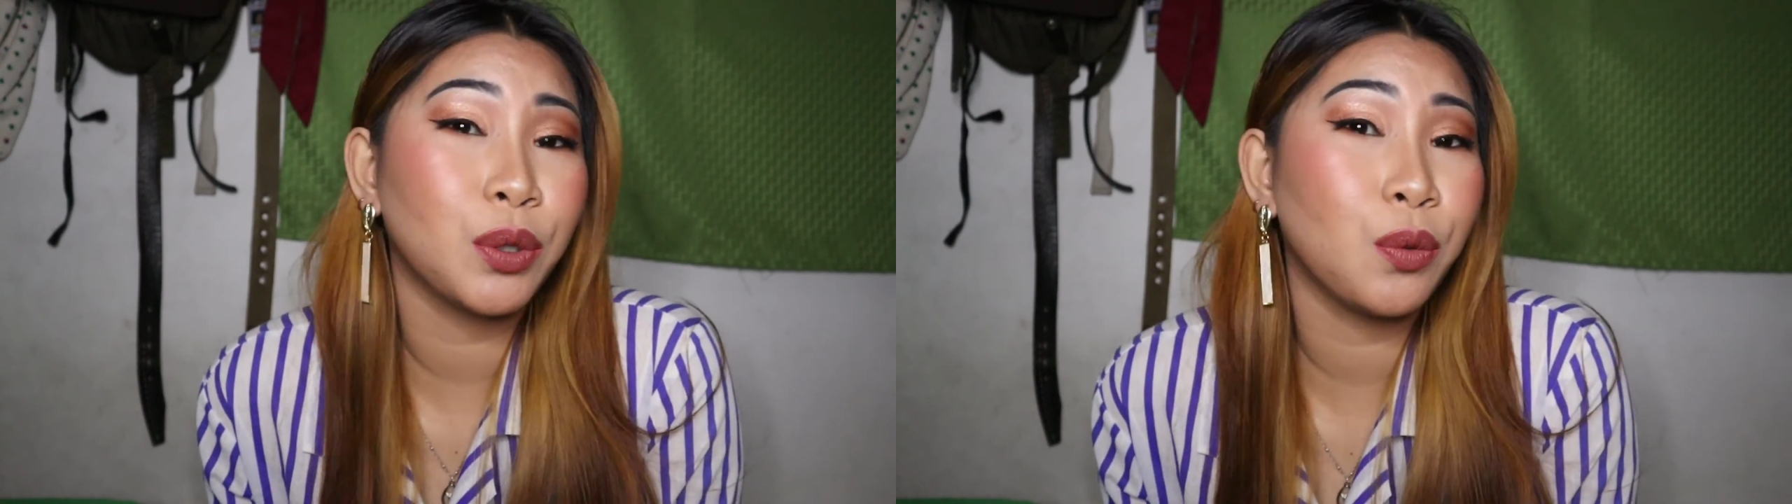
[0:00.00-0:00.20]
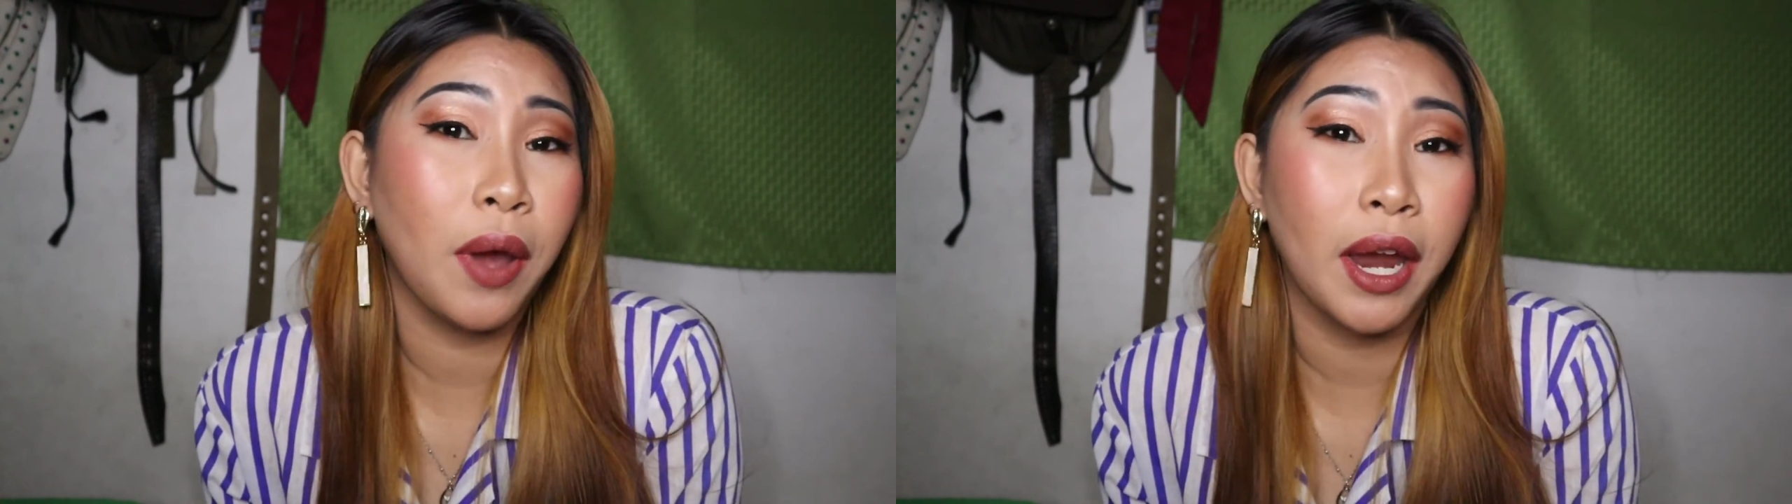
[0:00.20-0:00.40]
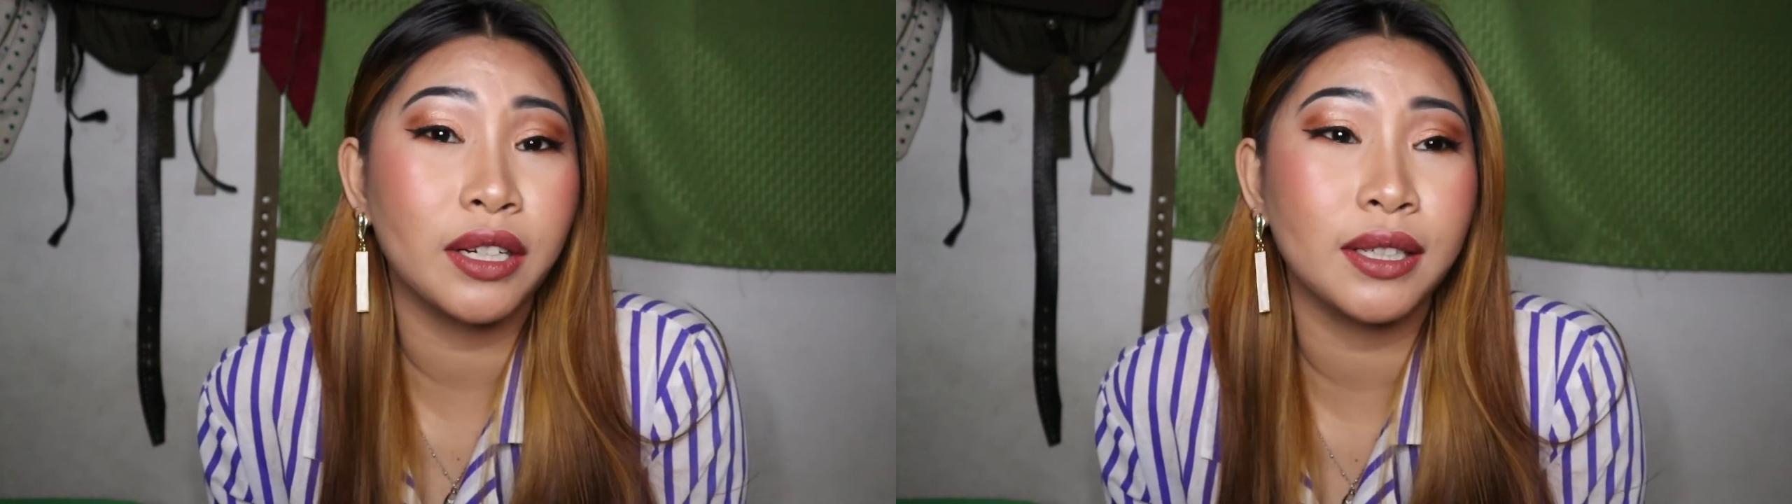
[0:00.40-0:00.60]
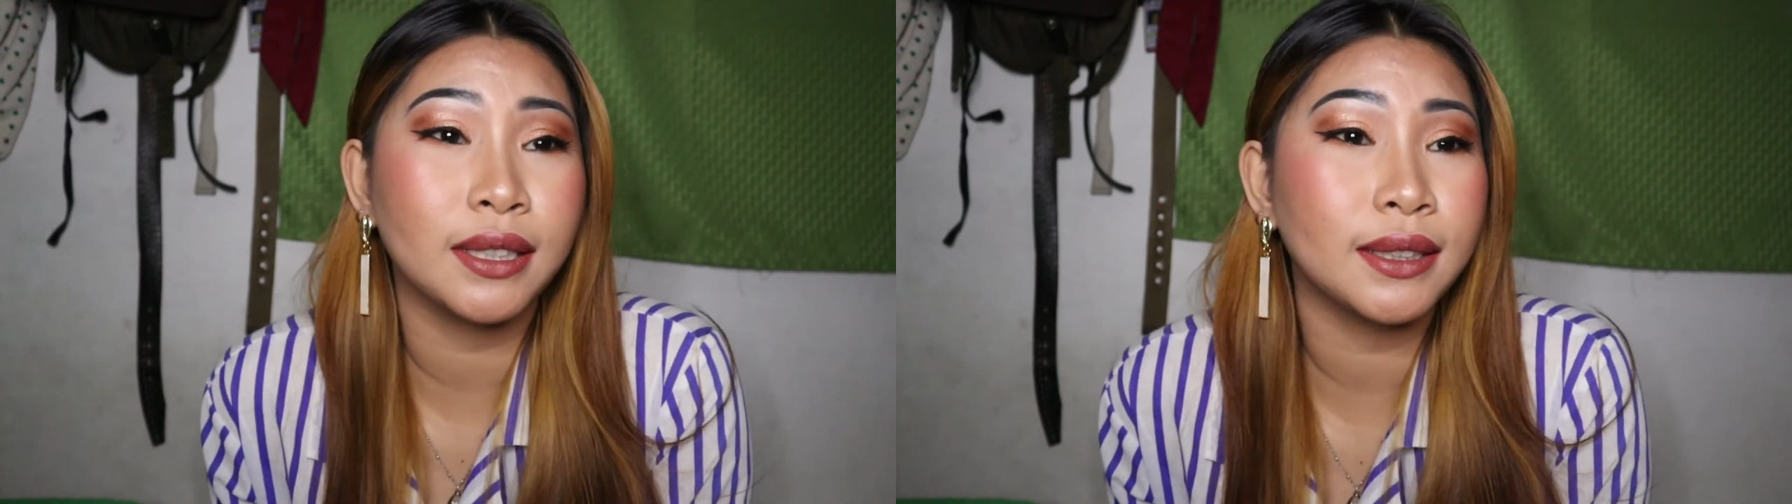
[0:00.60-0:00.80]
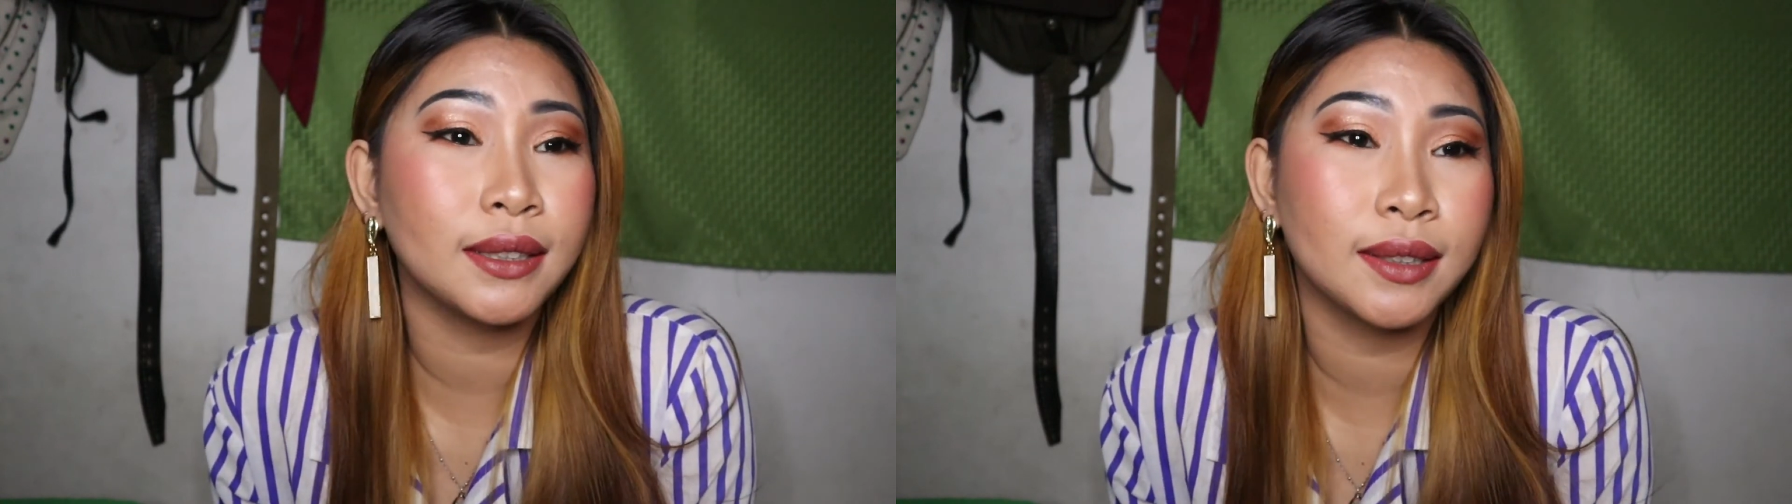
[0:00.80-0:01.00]
would wear
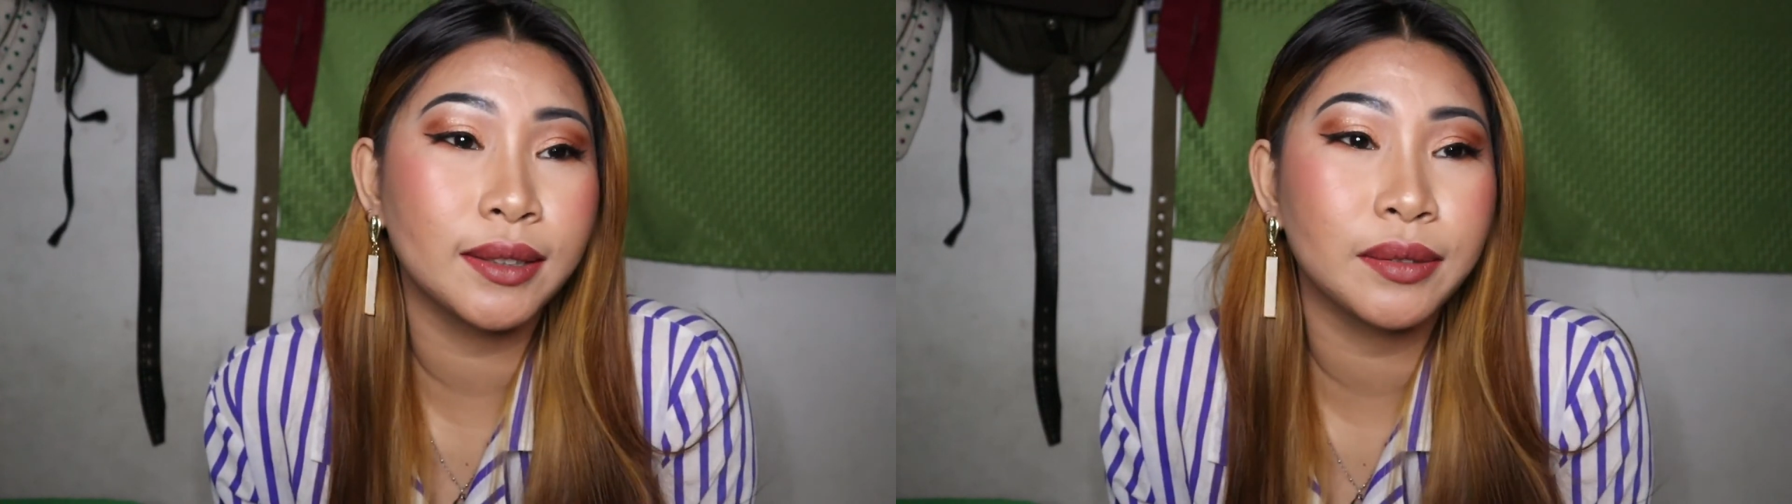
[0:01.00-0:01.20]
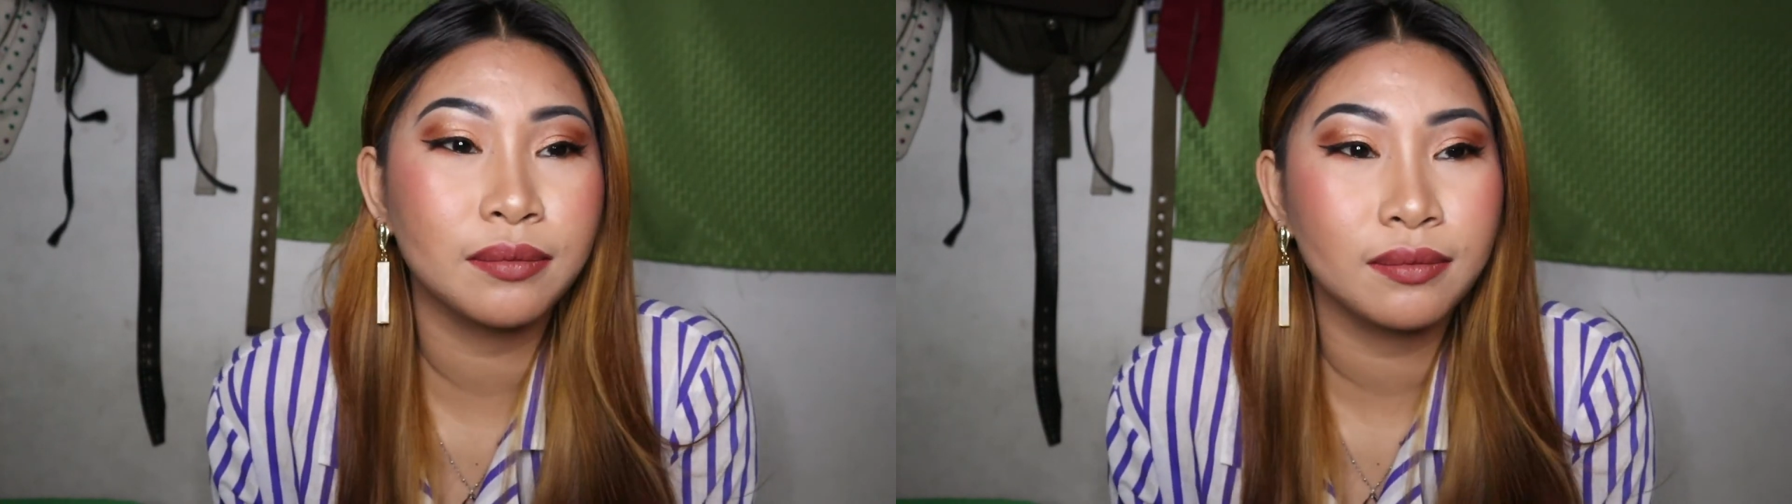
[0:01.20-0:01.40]
this